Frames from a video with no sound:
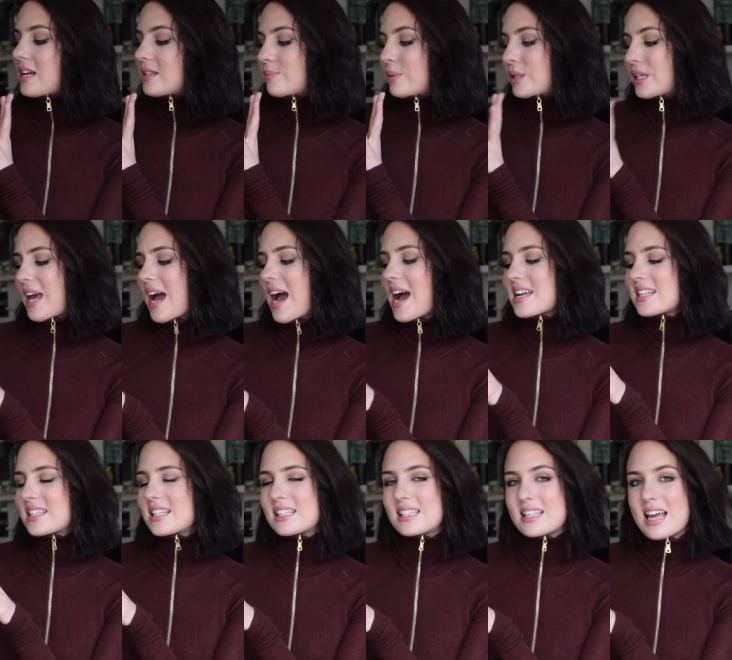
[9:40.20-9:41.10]
But yeah,
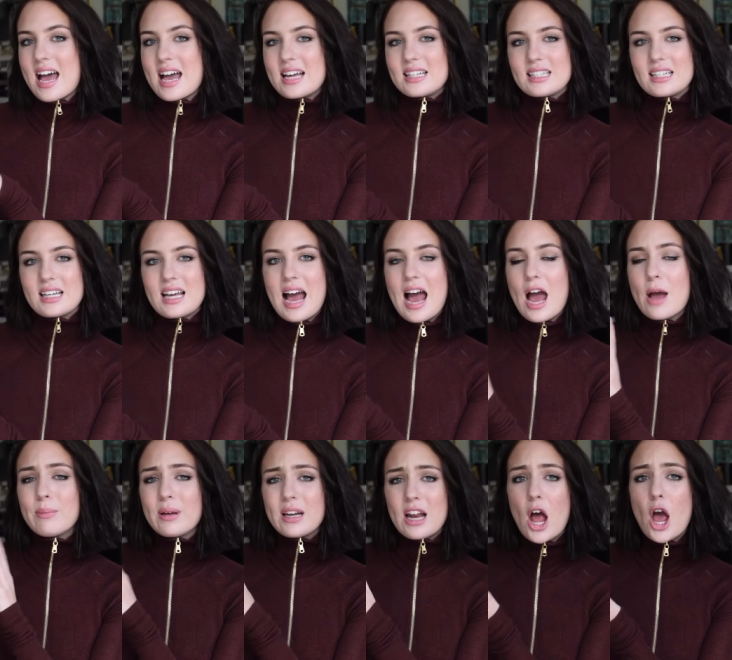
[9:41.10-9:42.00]
as I said, I
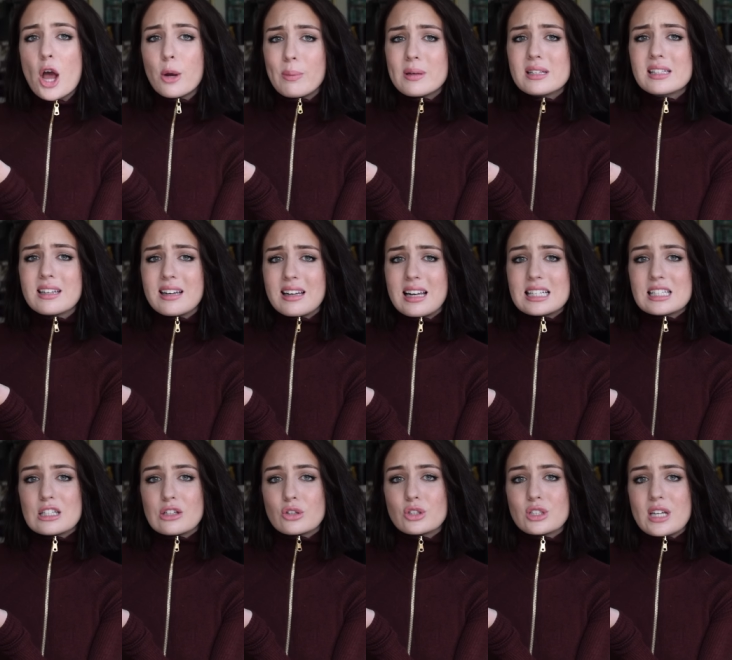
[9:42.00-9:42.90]
mean, I hope it's going to
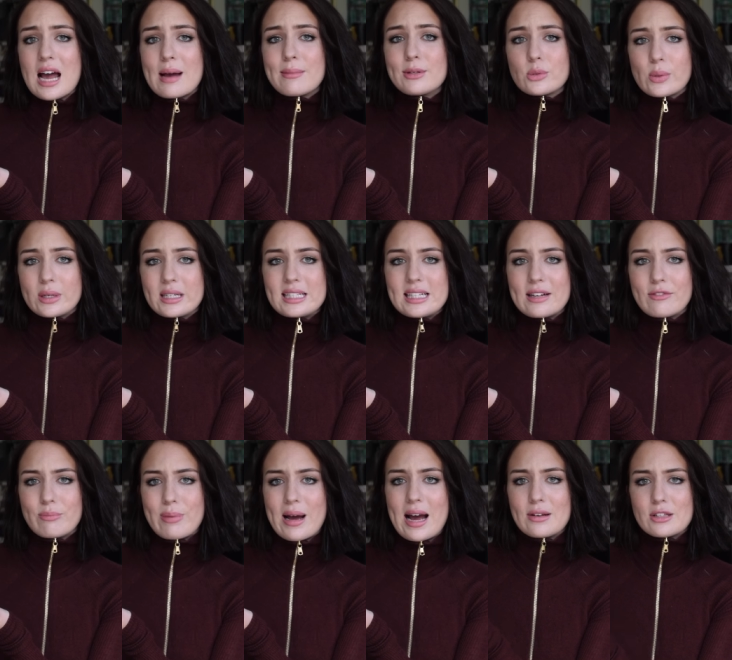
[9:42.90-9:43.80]
last a long time at
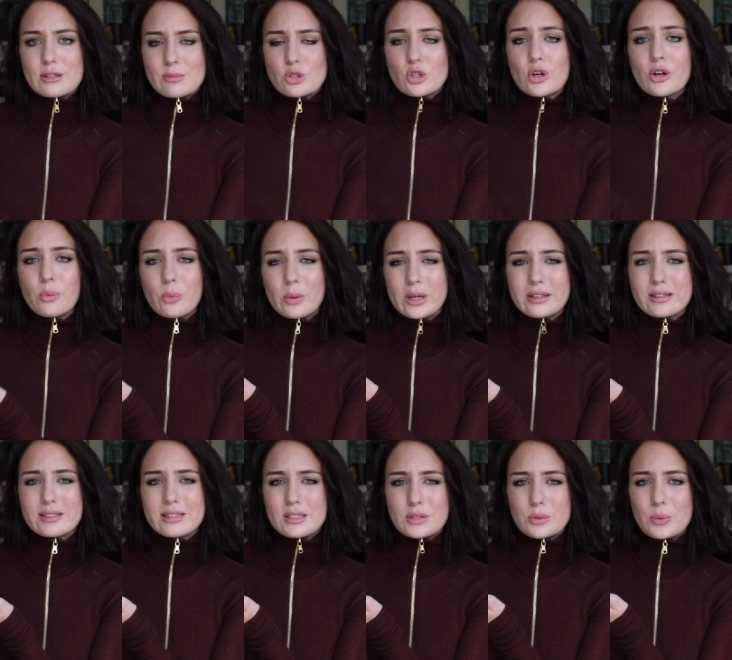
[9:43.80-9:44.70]
£27. I'm sure it will
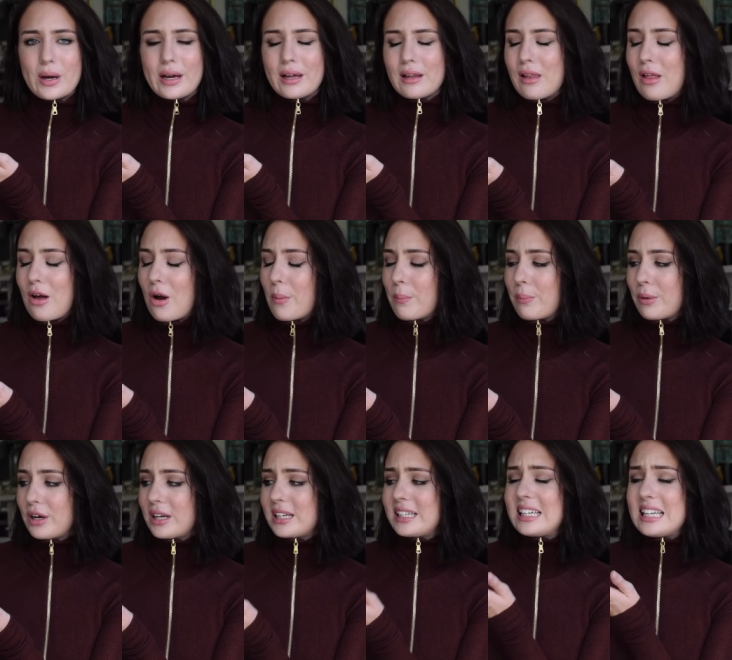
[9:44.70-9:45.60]
because it's quite a lot,
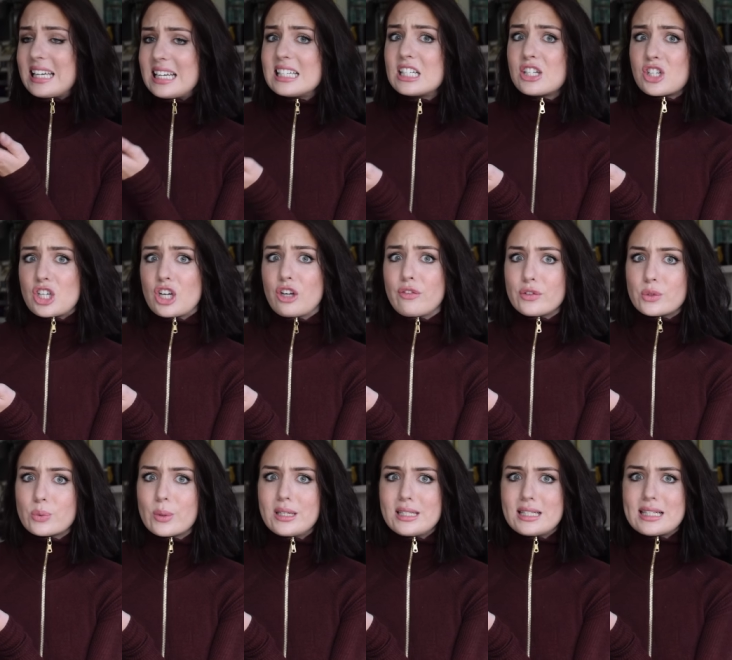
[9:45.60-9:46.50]
but it needs to for
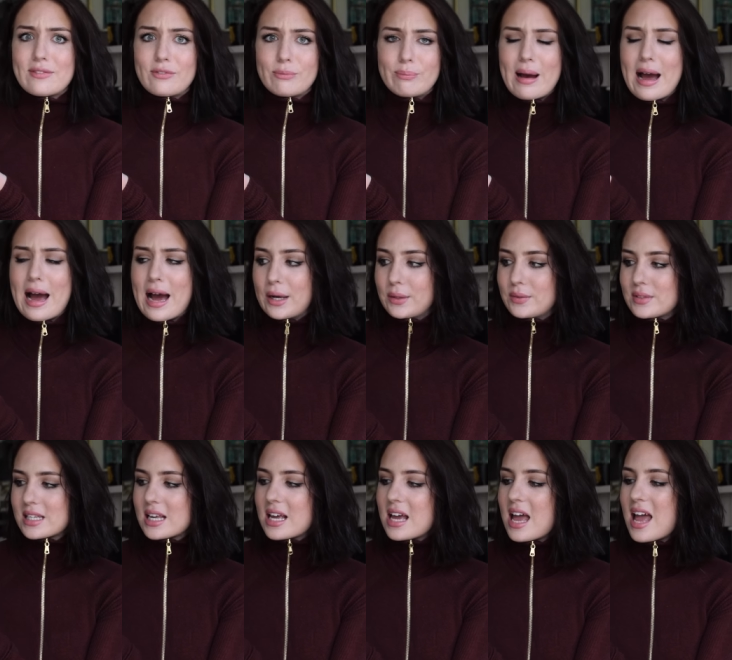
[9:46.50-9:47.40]
£27.
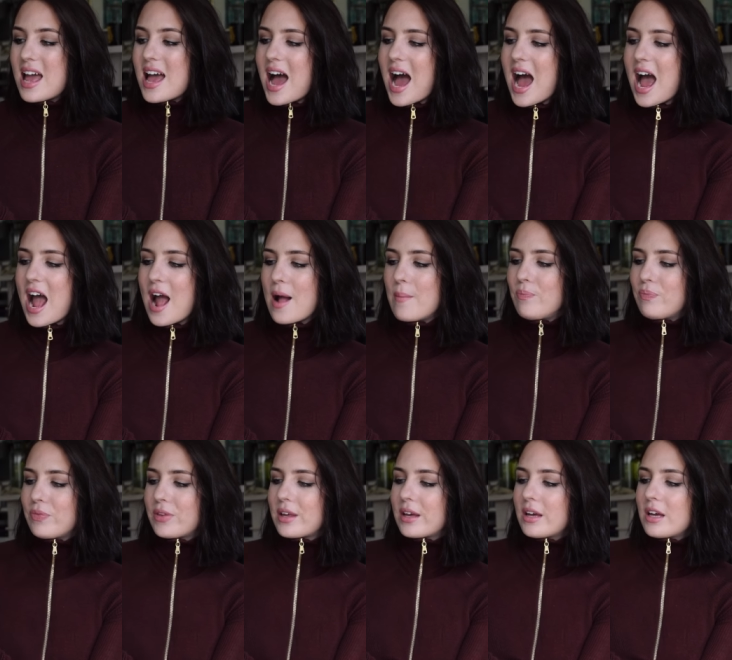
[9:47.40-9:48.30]
Um,
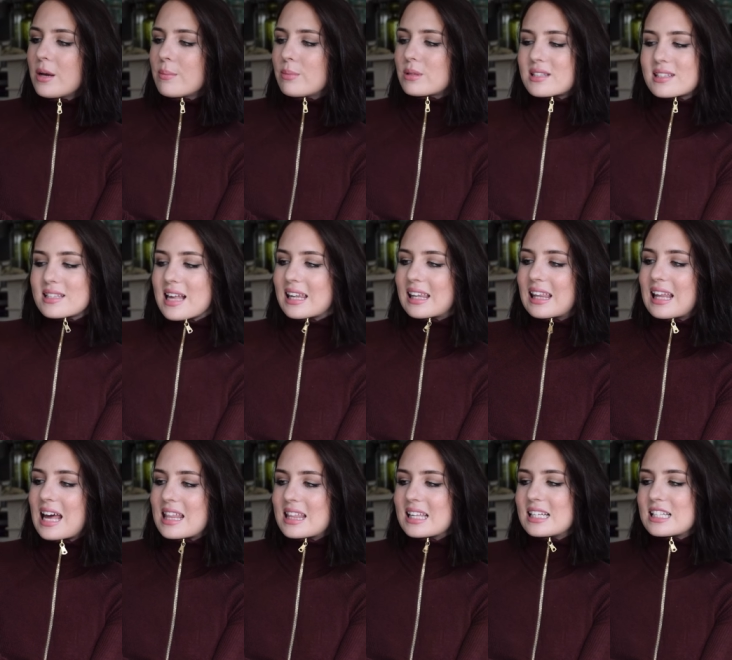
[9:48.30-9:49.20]
but sadly,
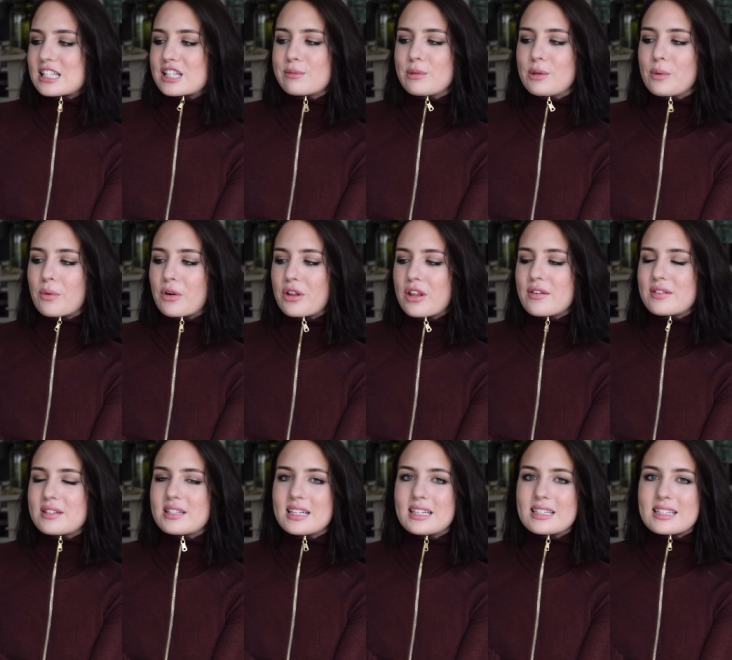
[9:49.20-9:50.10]
I think it's going to be one of
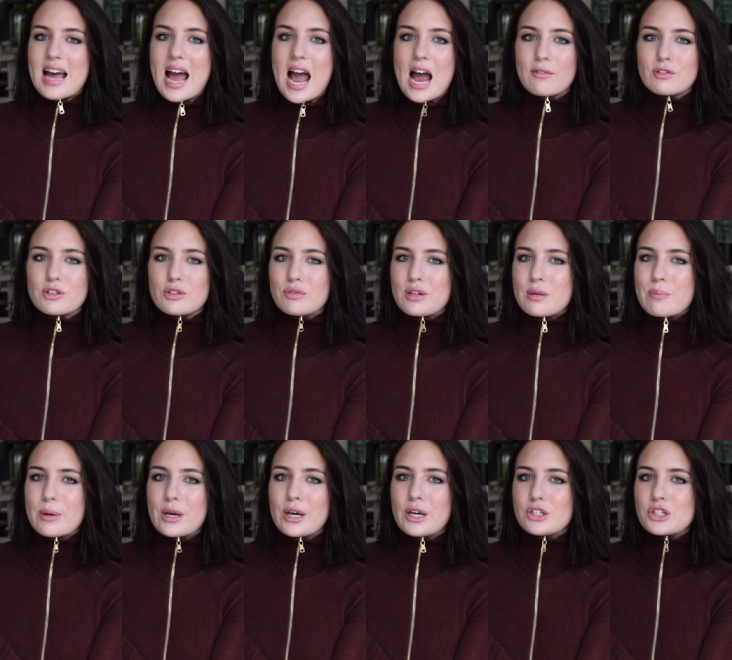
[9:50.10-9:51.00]
those things that I have to
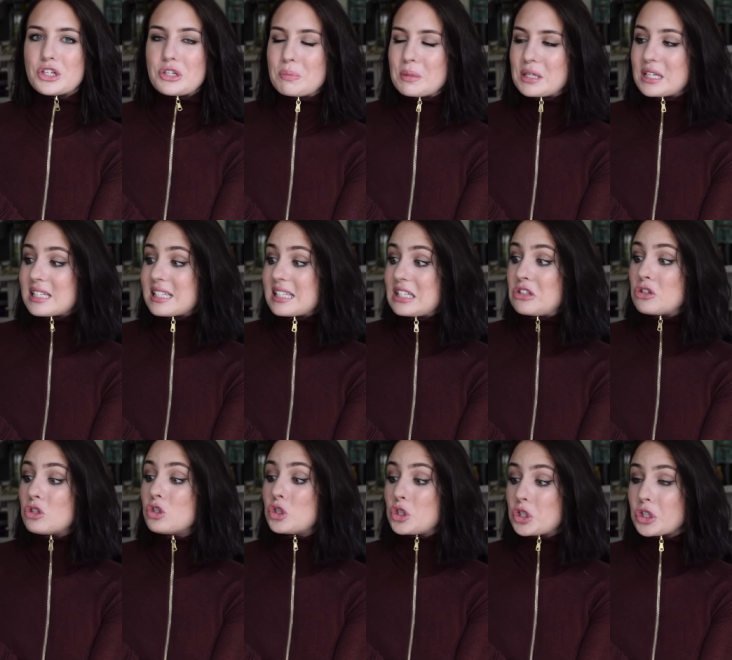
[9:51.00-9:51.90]
repurchase because it's
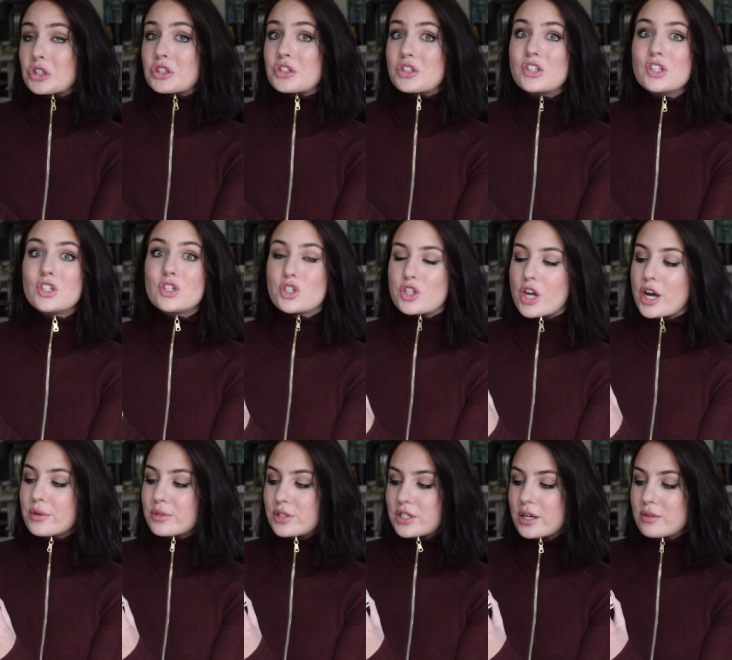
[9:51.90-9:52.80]
just
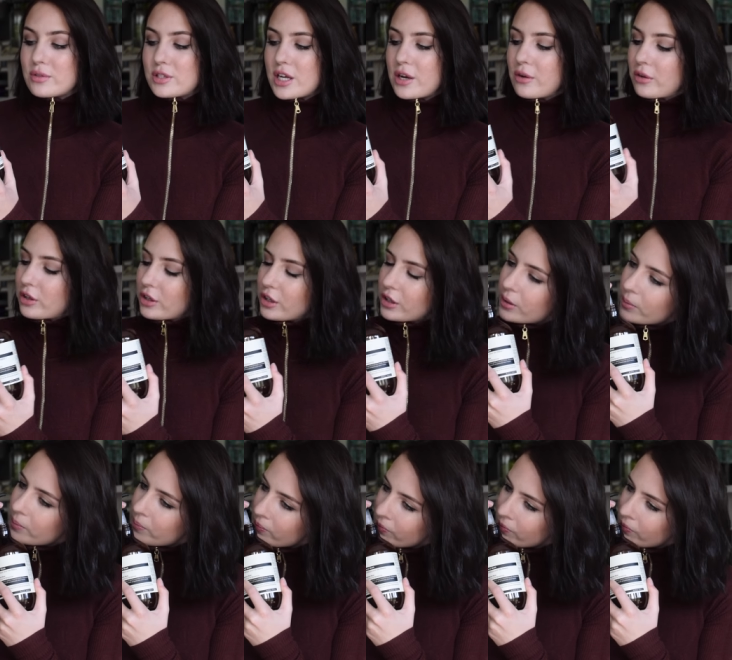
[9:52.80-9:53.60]
so, so, so good.